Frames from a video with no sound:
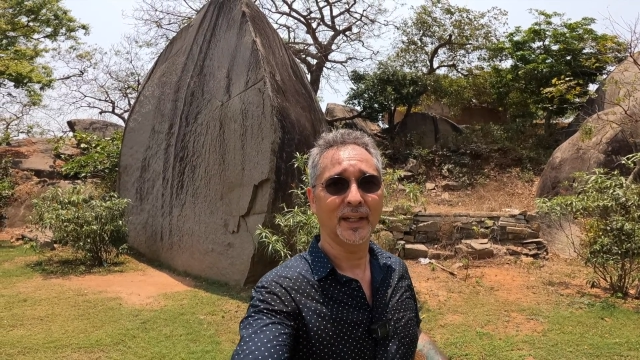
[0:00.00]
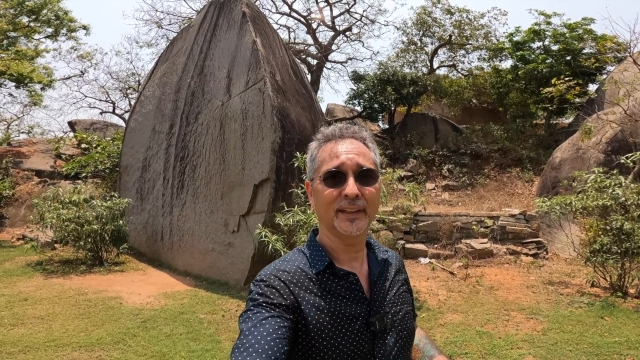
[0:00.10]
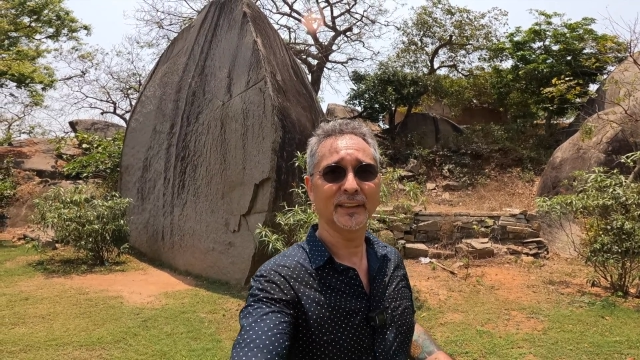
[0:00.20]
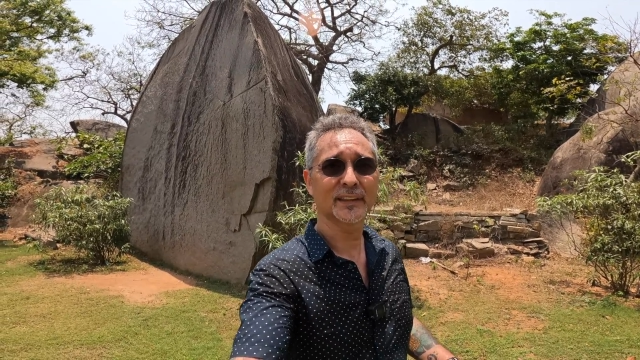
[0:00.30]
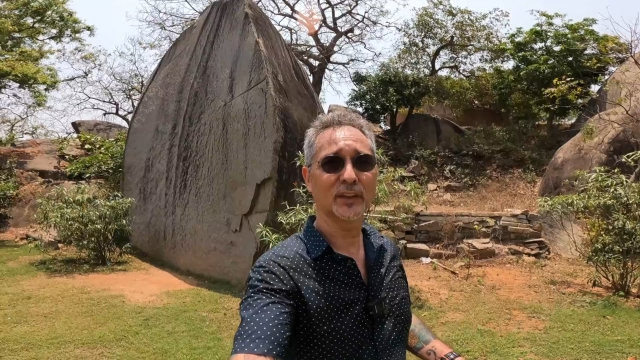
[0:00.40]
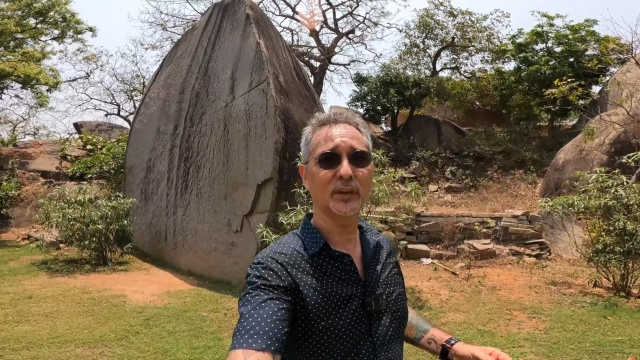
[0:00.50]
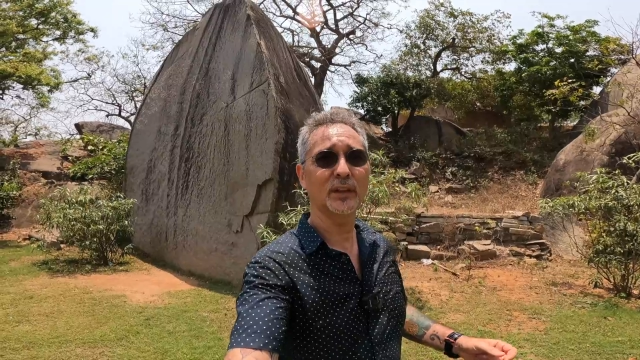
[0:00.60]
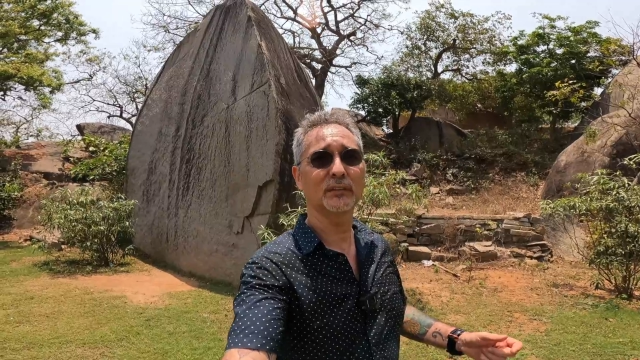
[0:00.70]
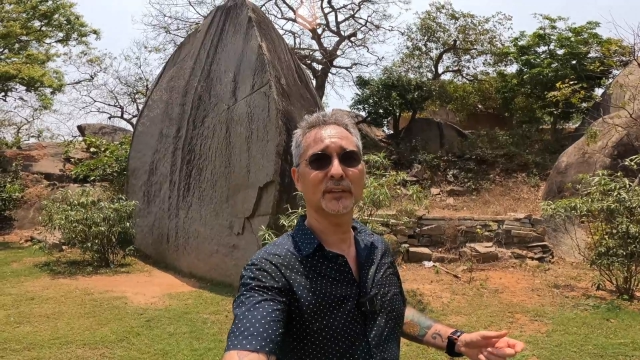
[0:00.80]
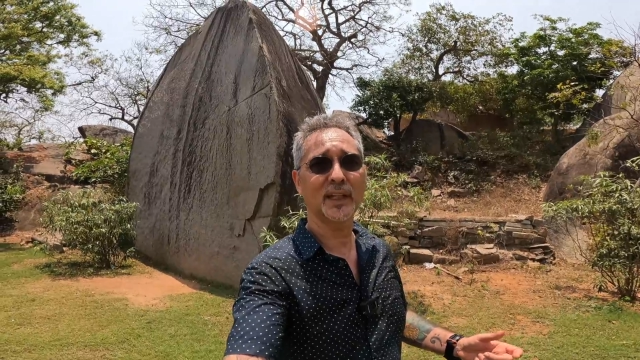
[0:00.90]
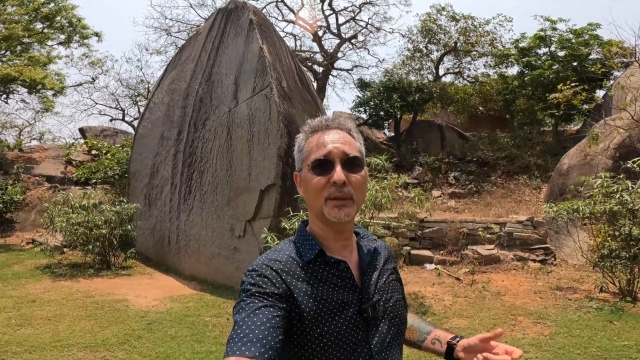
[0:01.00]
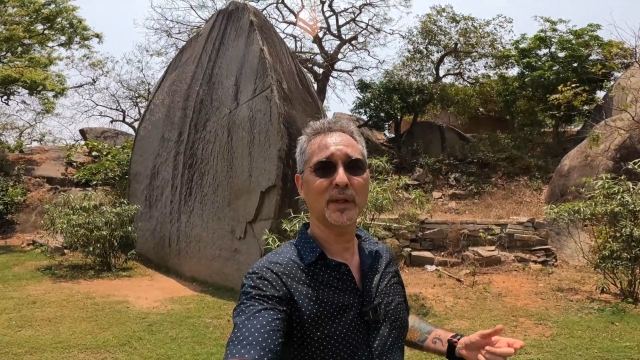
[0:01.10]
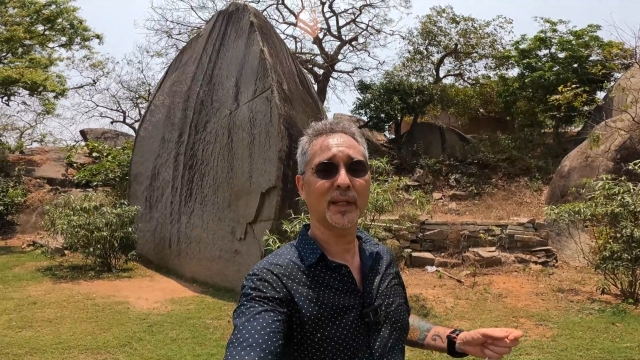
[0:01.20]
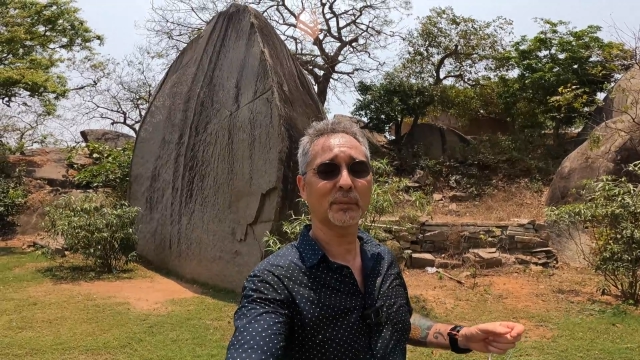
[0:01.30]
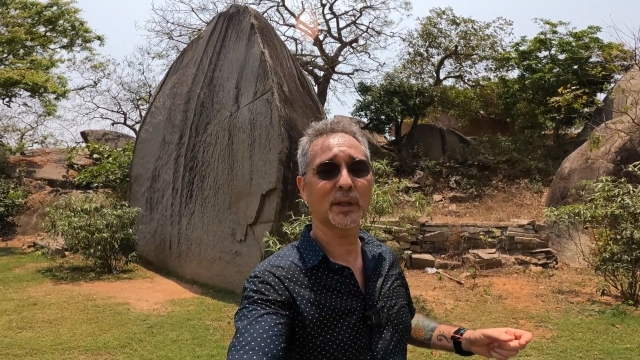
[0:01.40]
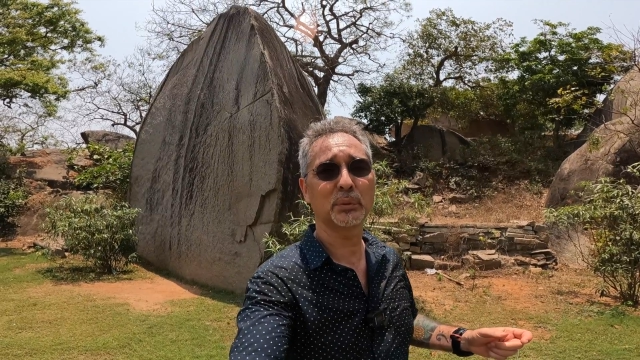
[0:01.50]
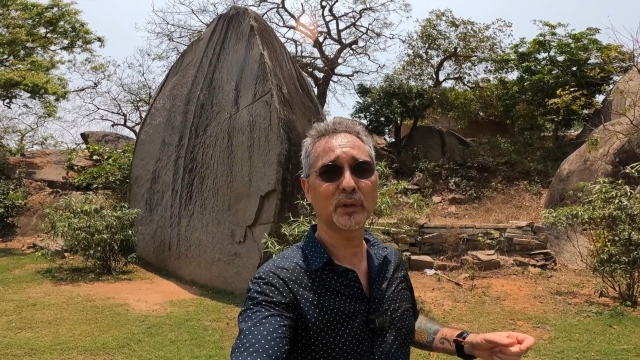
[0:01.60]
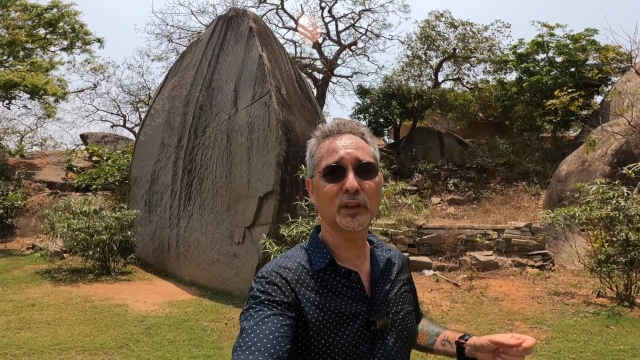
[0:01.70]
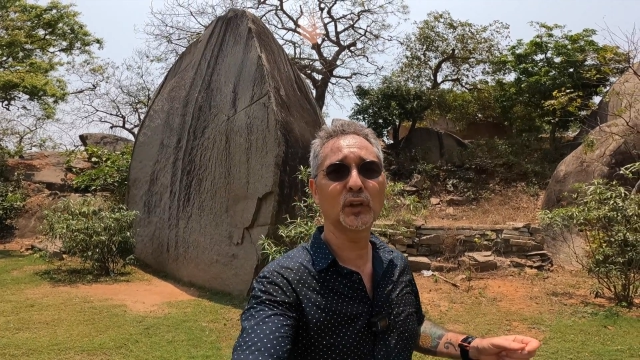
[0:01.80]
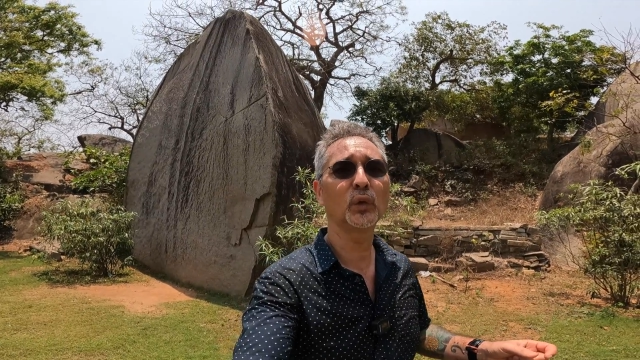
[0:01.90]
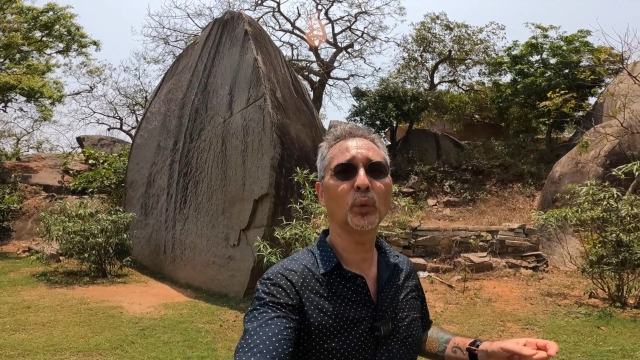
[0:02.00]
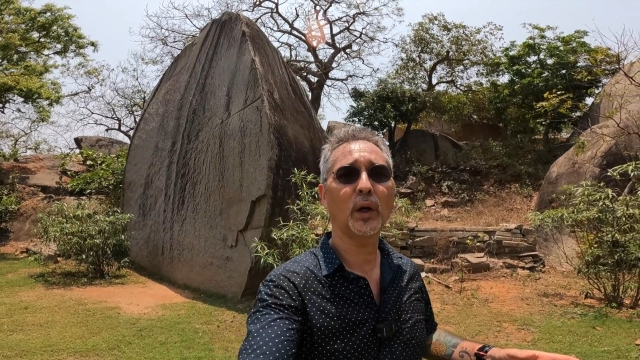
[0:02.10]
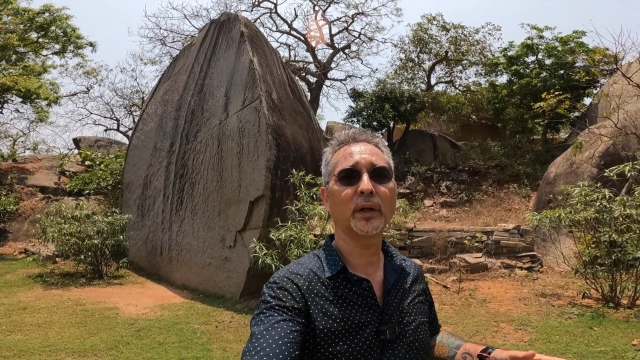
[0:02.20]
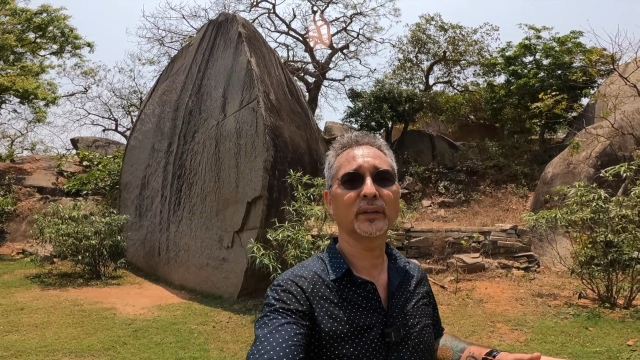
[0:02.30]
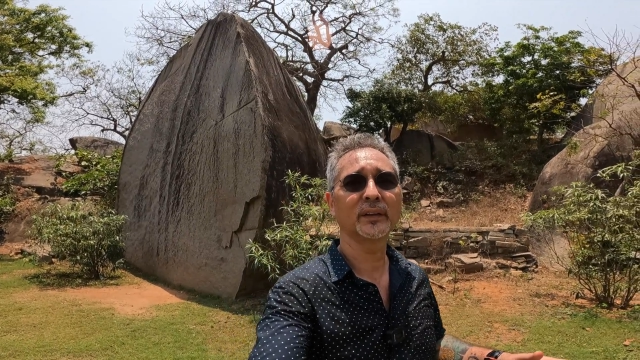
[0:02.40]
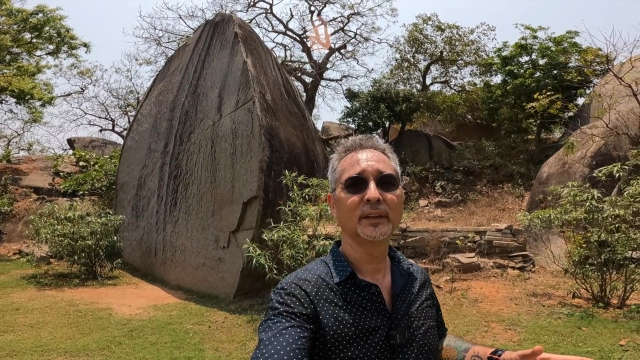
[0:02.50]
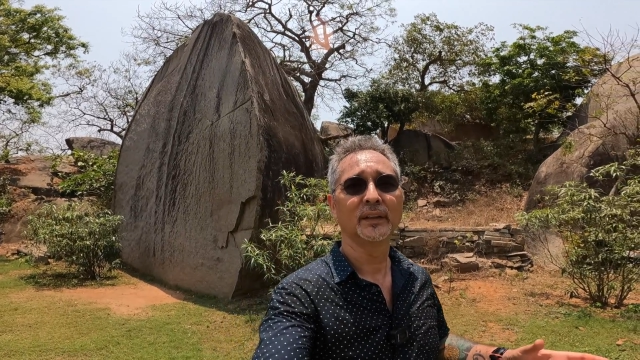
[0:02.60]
and then slowly over time they kept on putting cool water